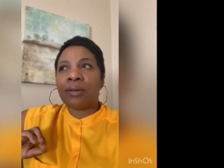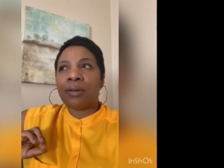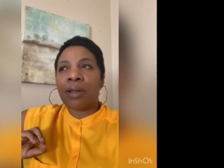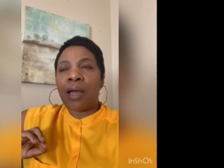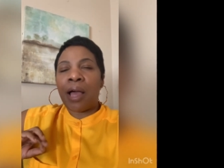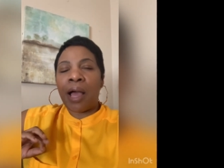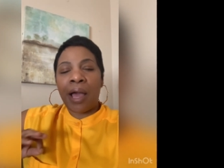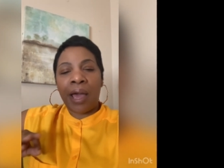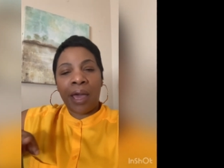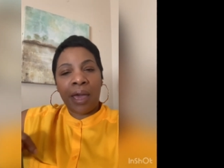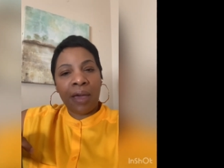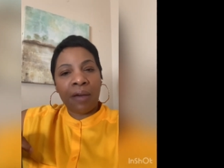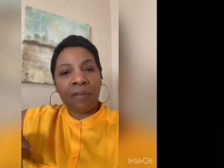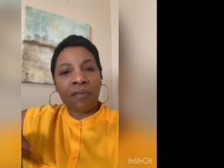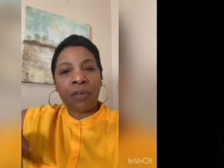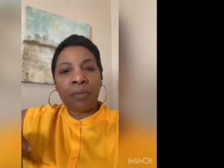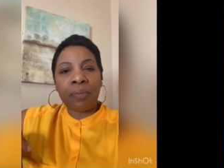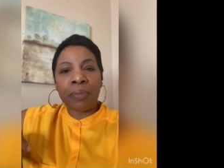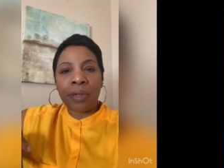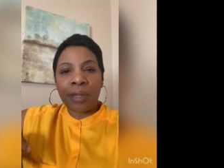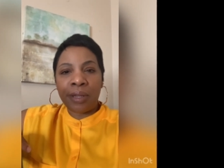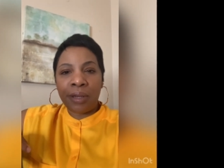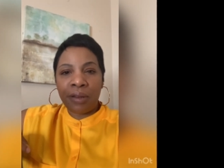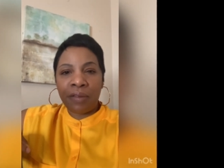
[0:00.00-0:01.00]
I have a
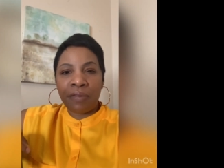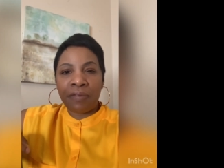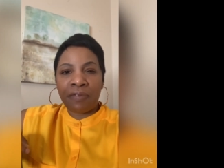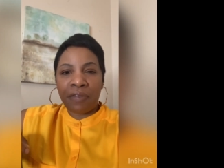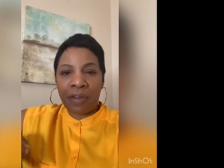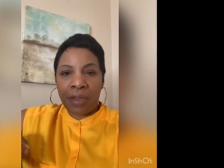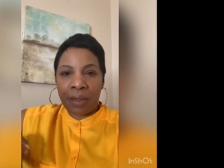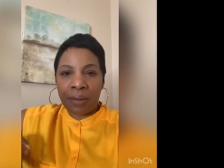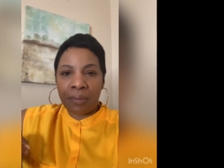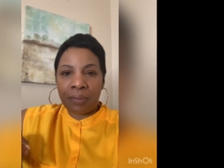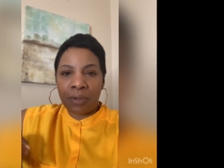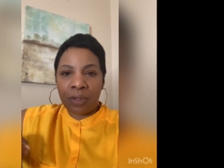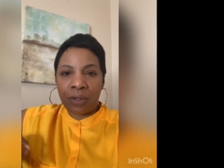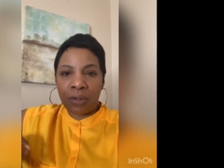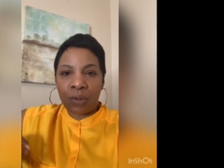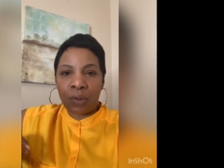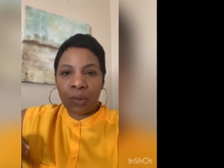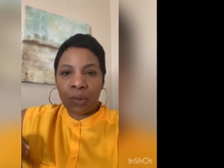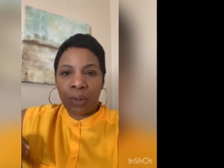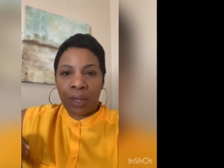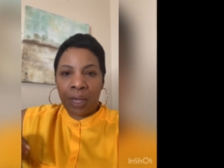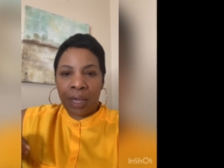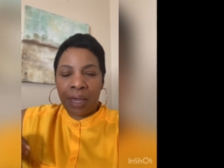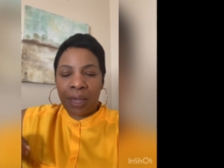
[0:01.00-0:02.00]
blended family,
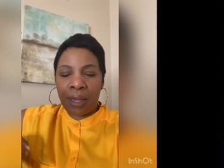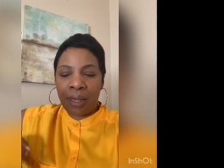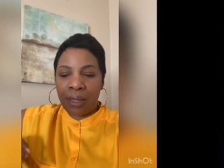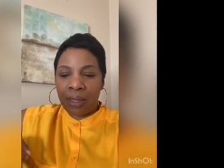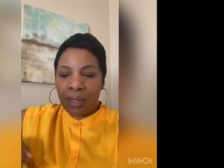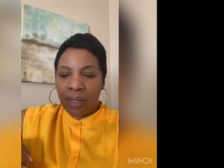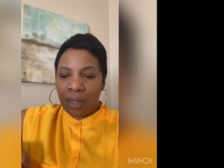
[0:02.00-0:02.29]
okay?